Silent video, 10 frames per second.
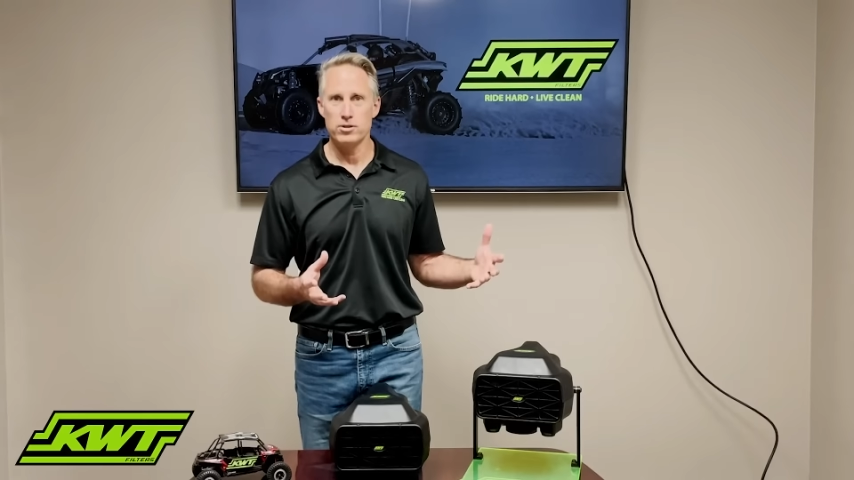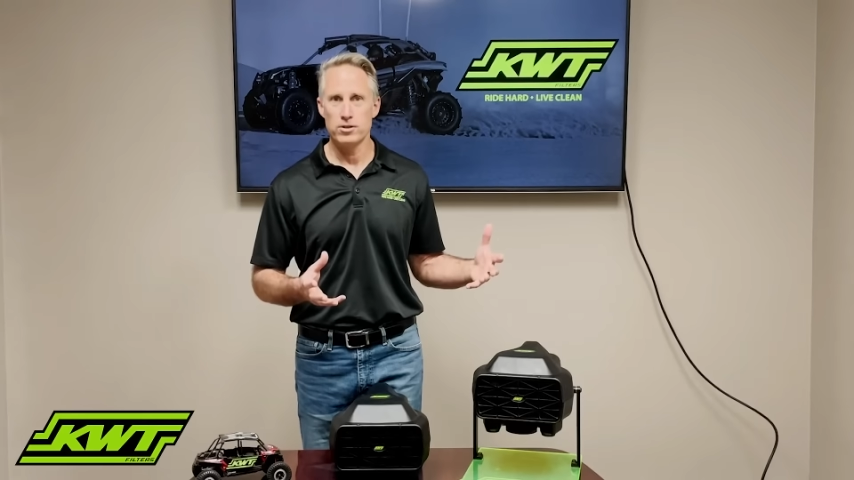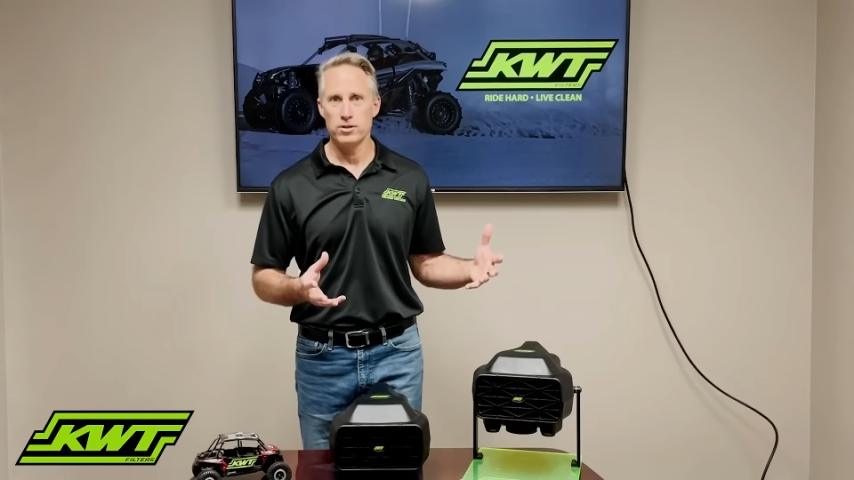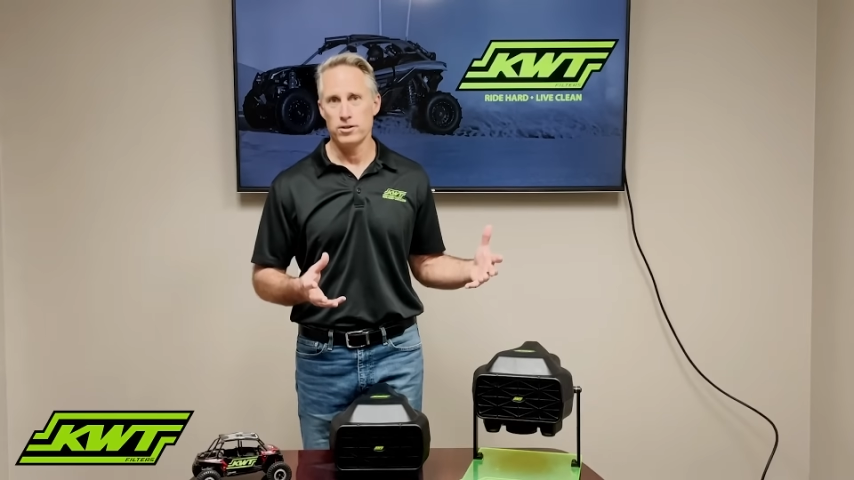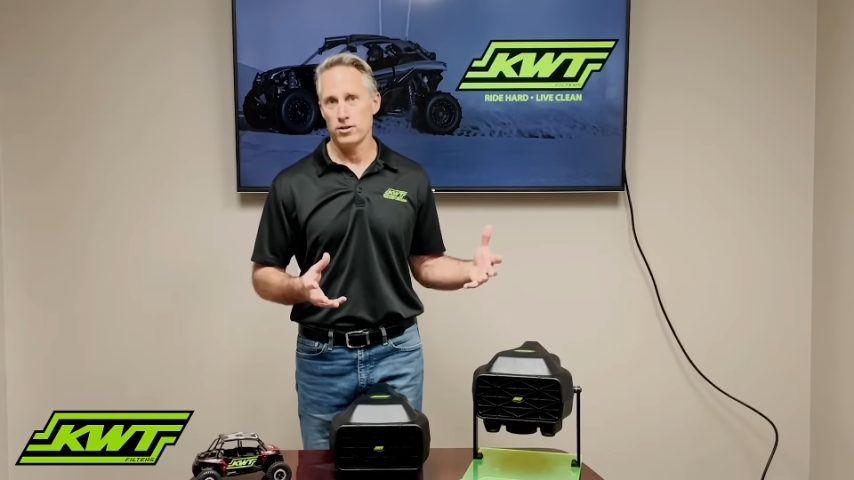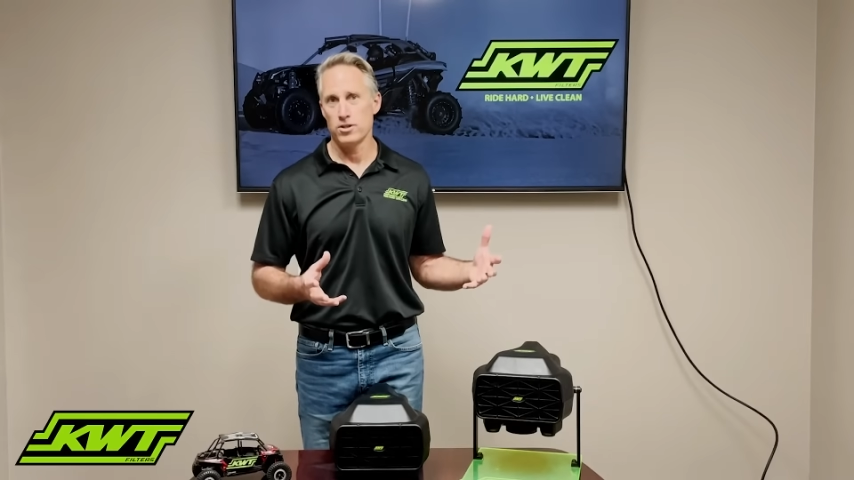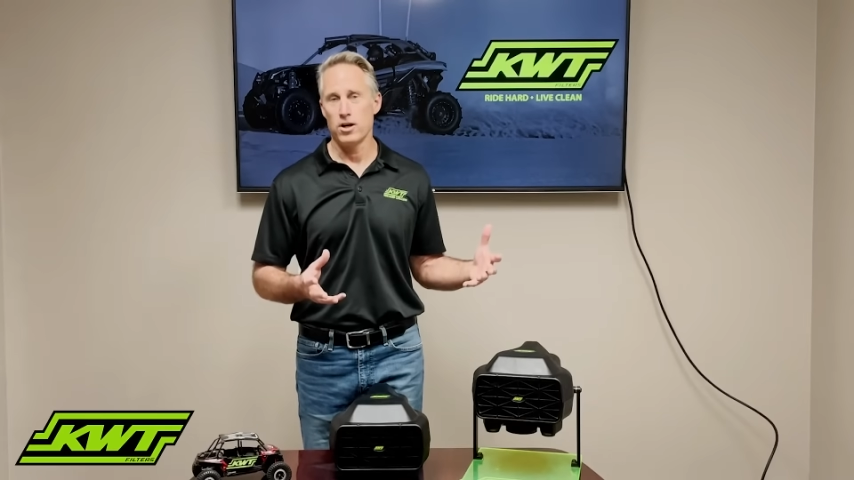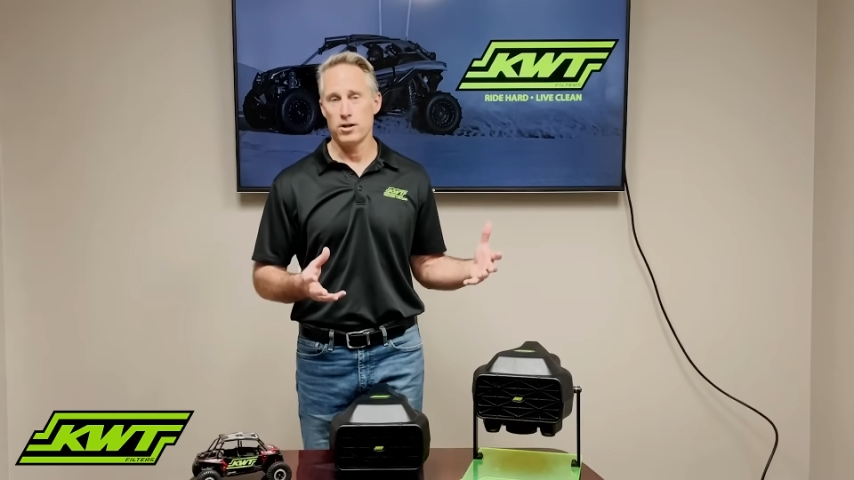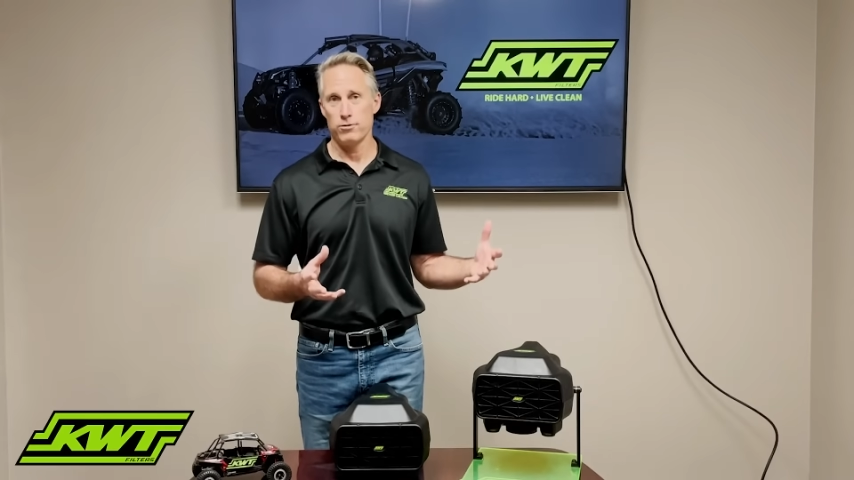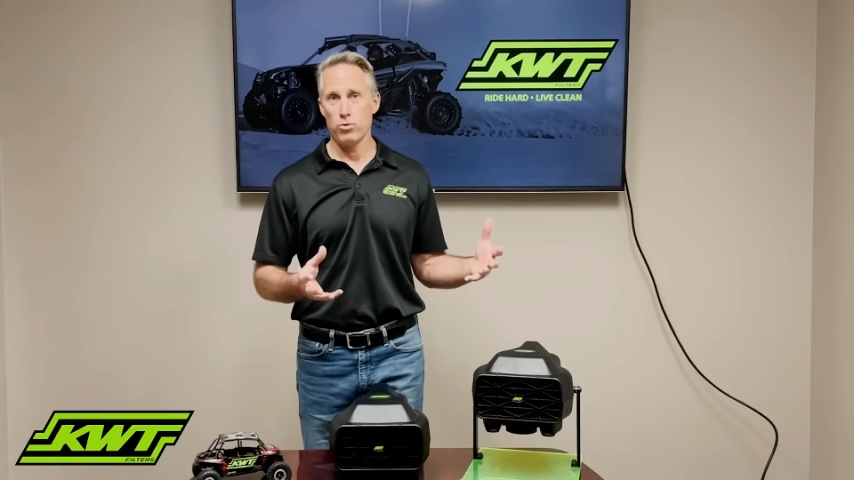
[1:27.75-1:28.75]
your
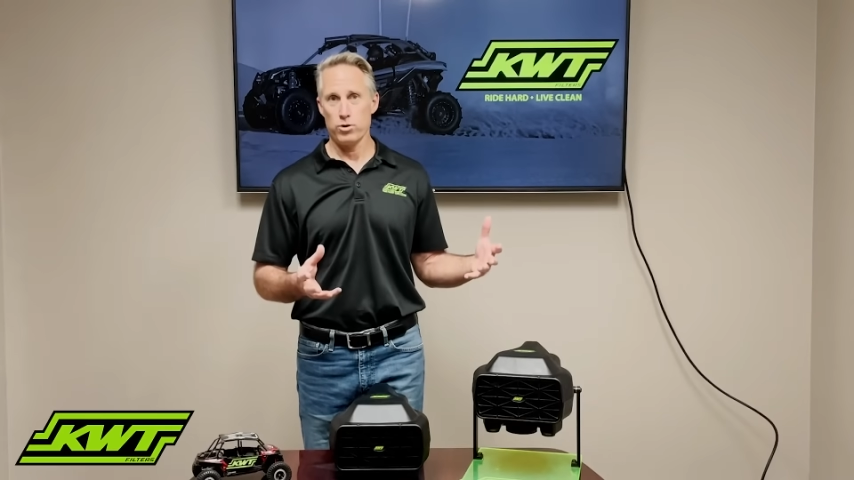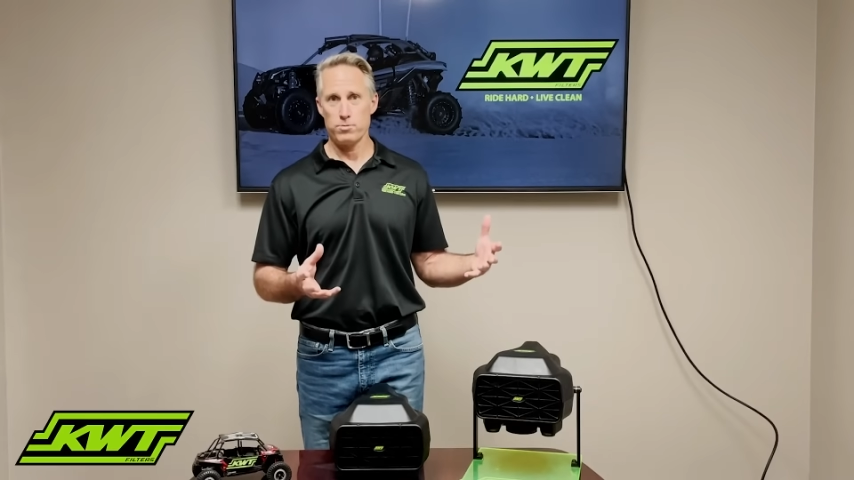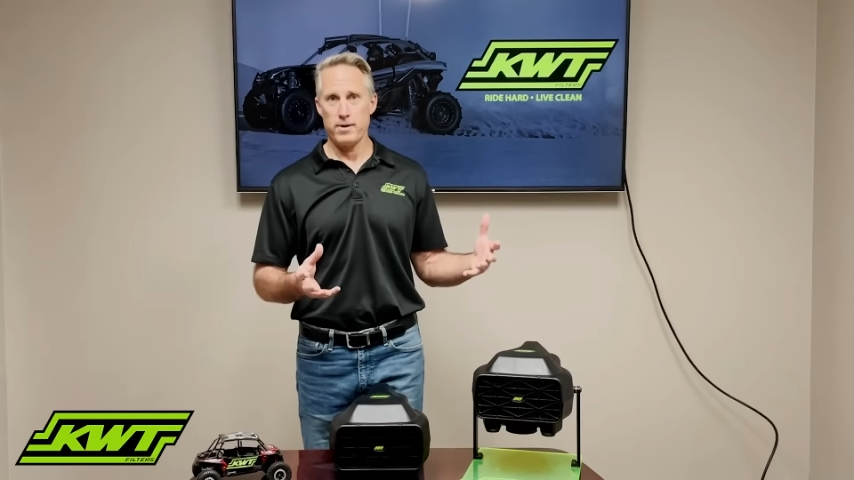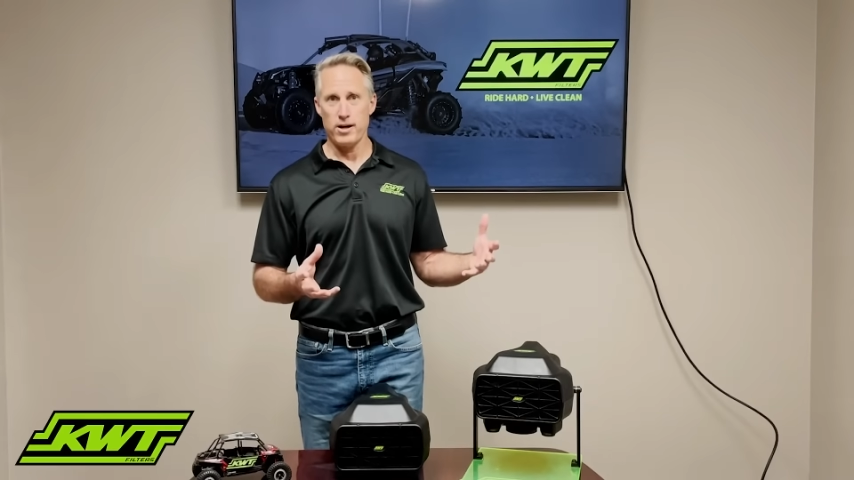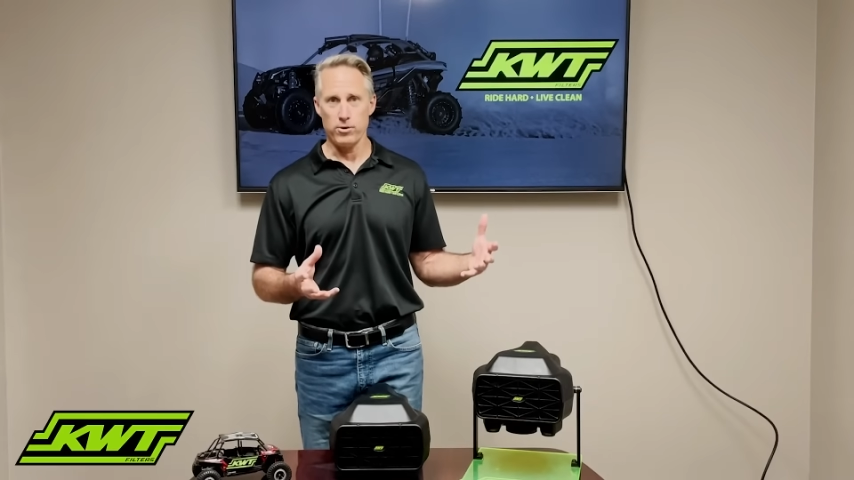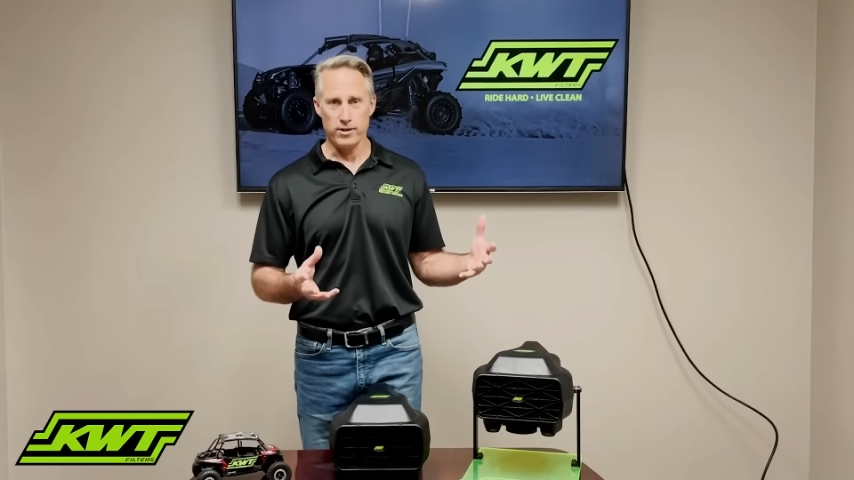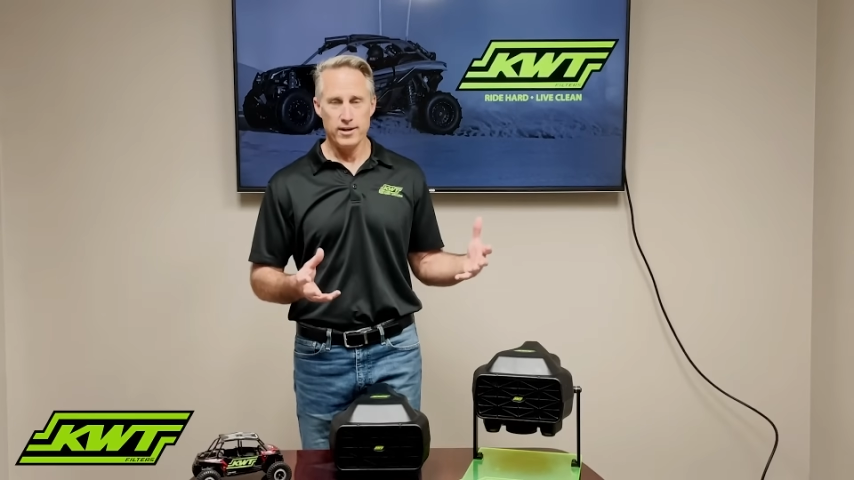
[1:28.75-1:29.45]
car of horsepower.